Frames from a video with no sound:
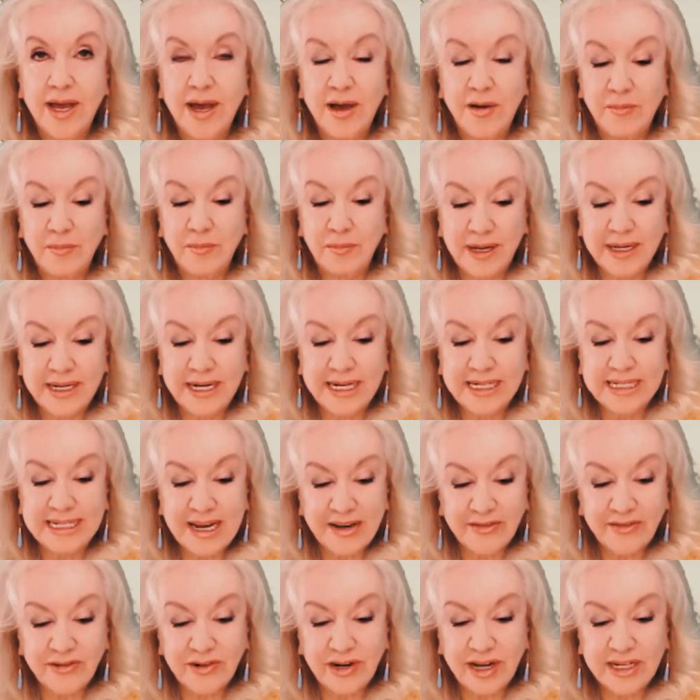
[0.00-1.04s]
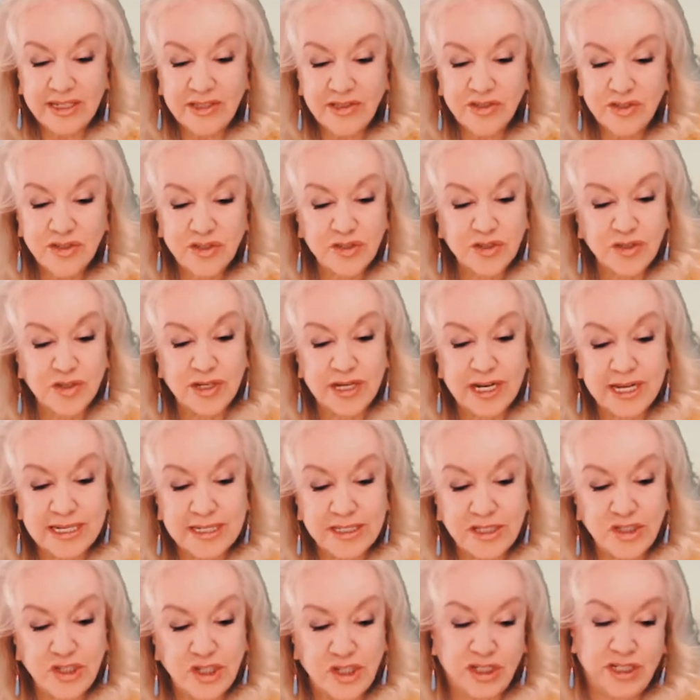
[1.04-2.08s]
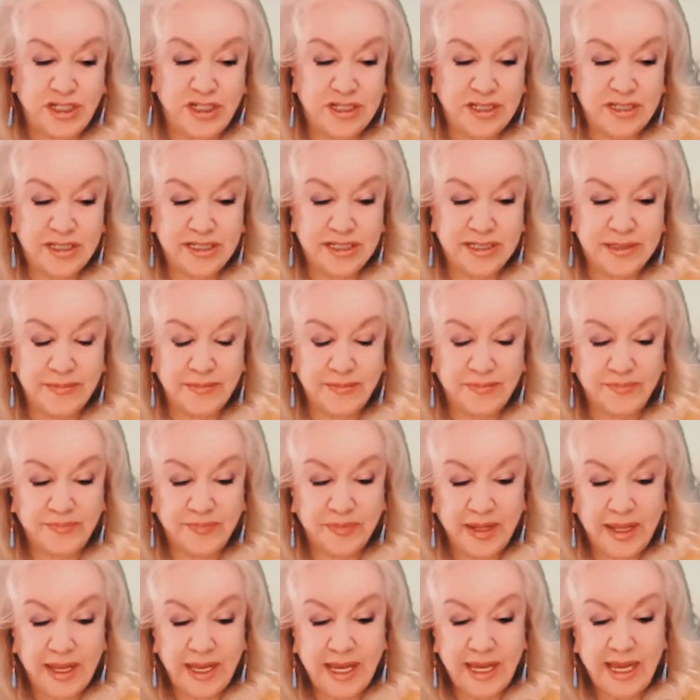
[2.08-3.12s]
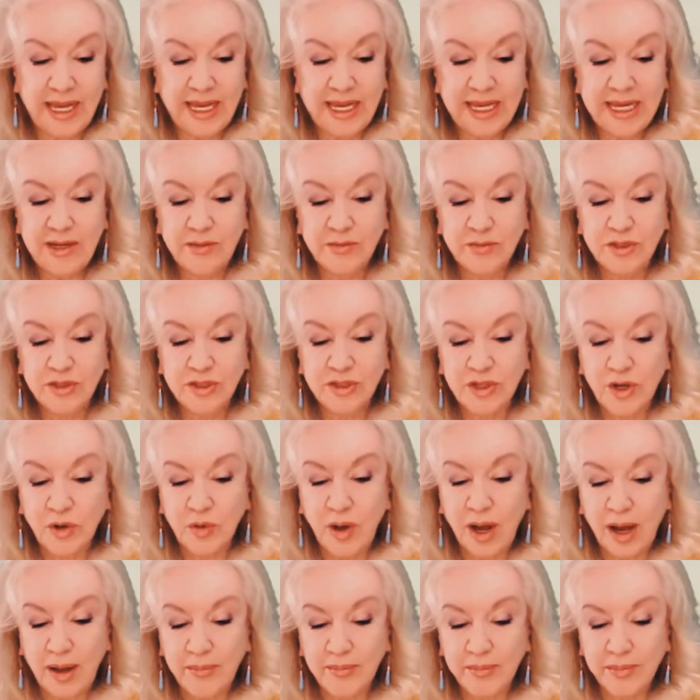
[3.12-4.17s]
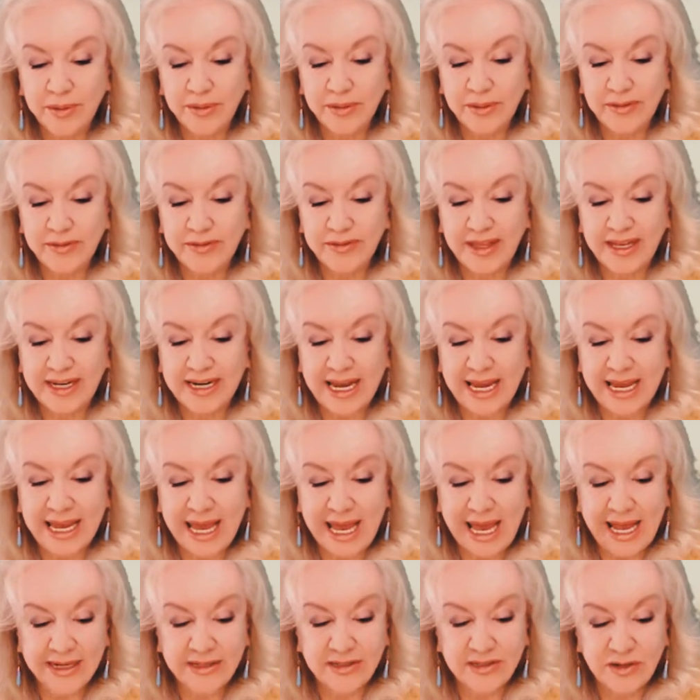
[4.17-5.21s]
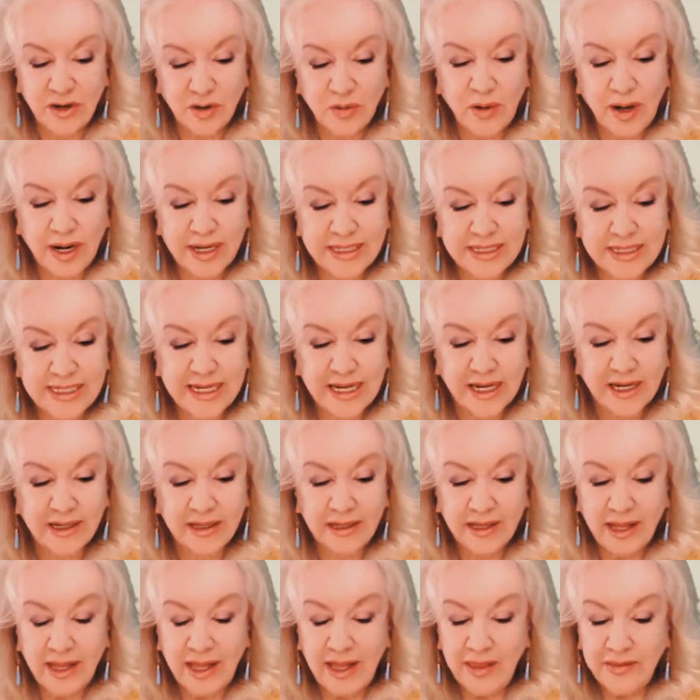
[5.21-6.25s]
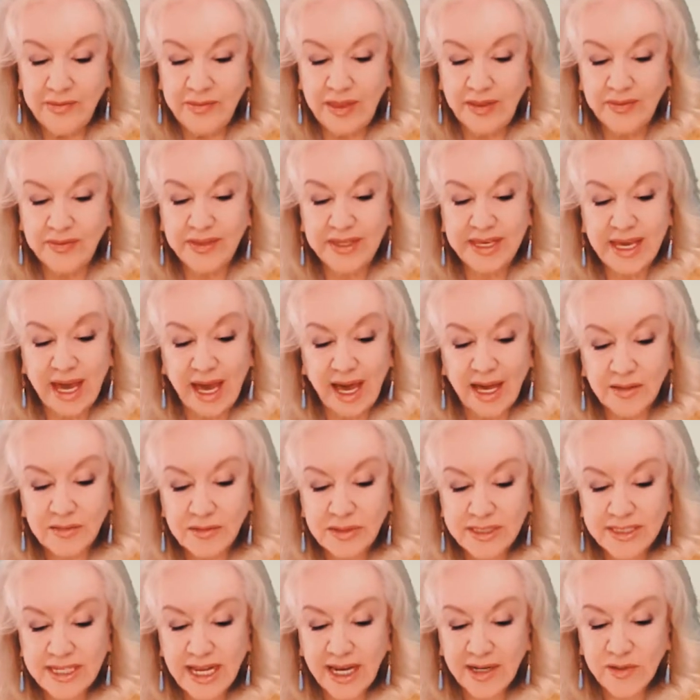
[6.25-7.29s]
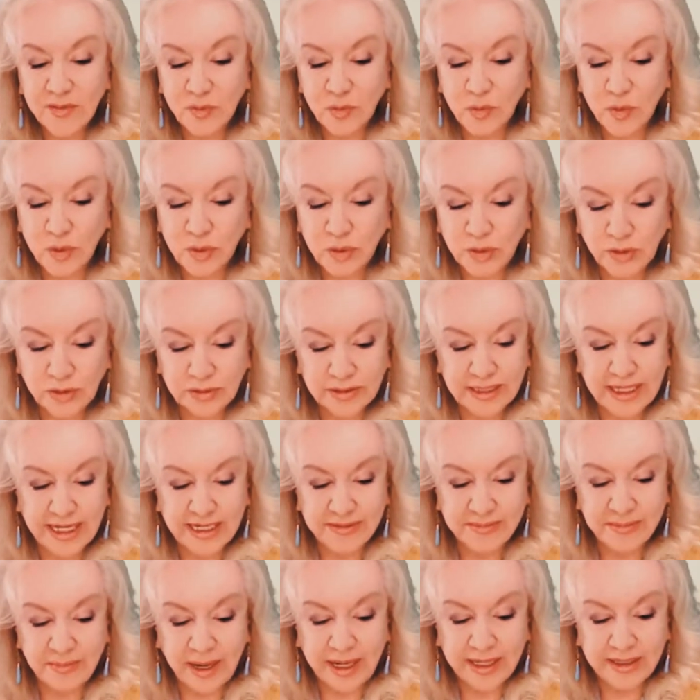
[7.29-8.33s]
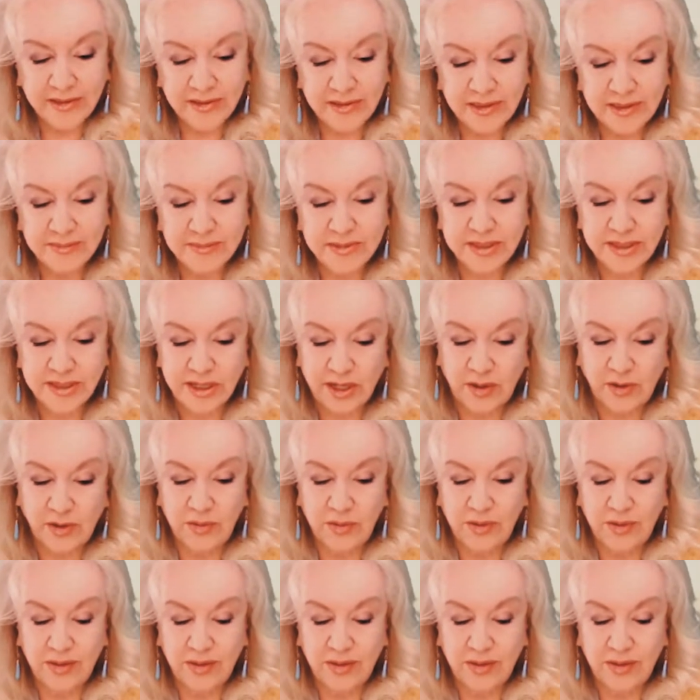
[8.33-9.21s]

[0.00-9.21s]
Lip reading: but I never understood his genius. He was so humble that I had no idea that the outside world admired him so.